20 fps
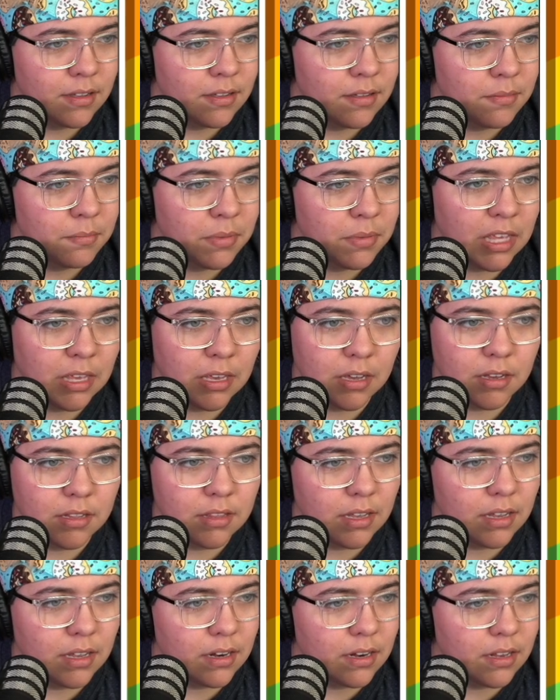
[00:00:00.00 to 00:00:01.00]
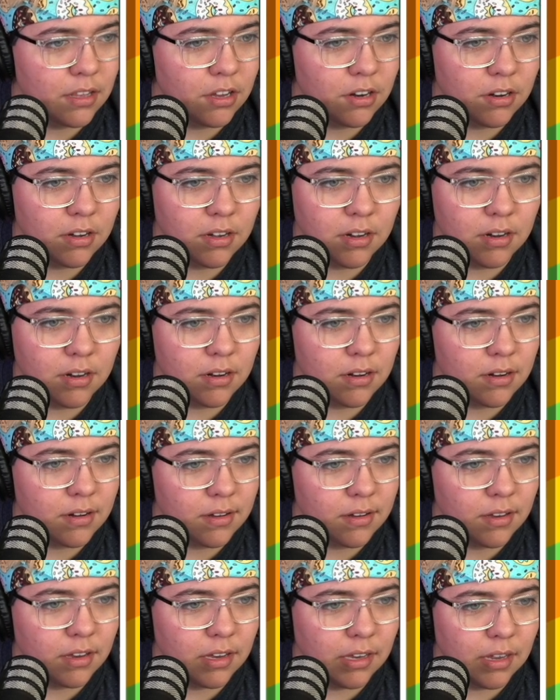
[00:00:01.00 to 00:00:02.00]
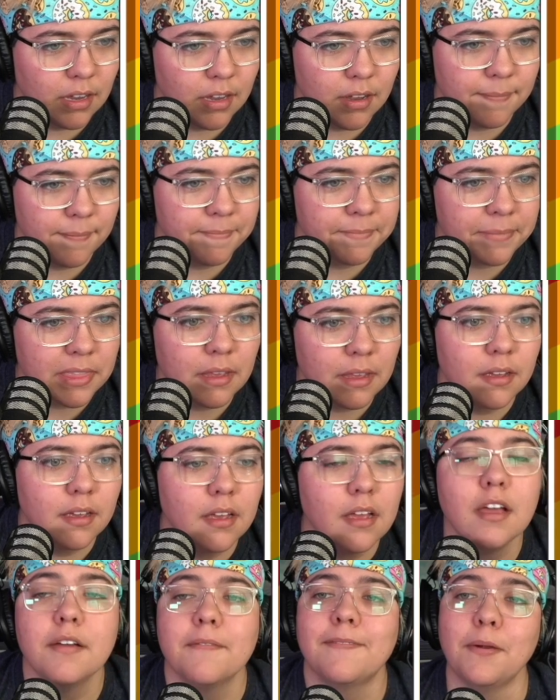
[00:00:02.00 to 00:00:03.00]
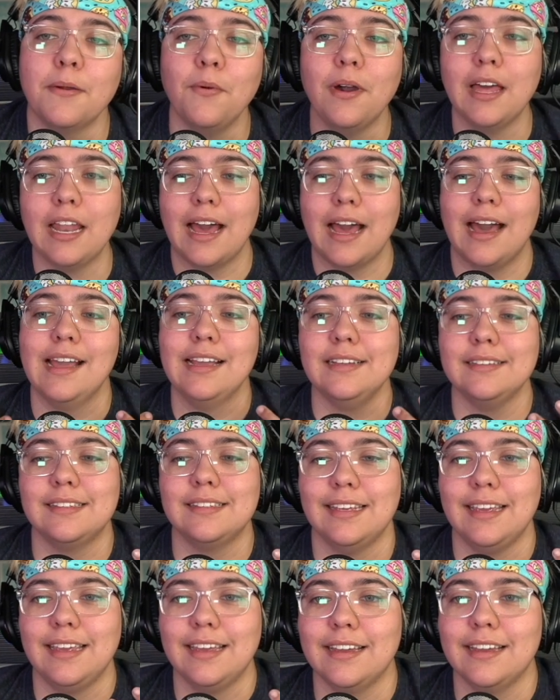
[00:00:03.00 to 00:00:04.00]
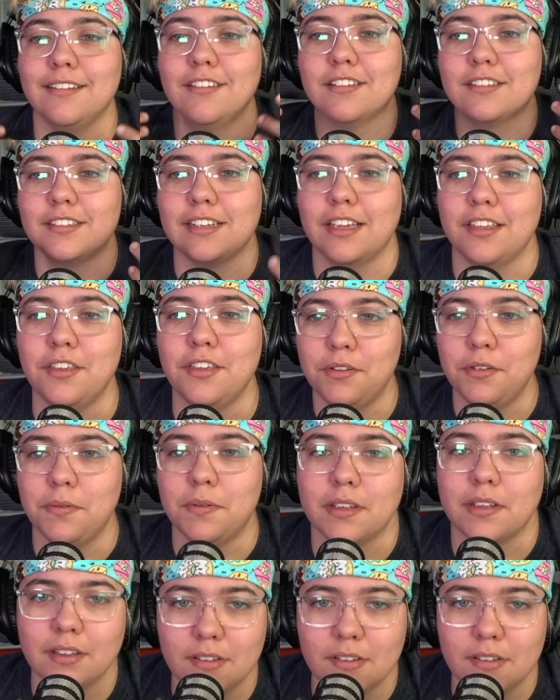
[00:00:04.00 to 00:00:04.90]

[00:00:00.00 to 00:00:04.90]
you're from what I see, it looks like you do a good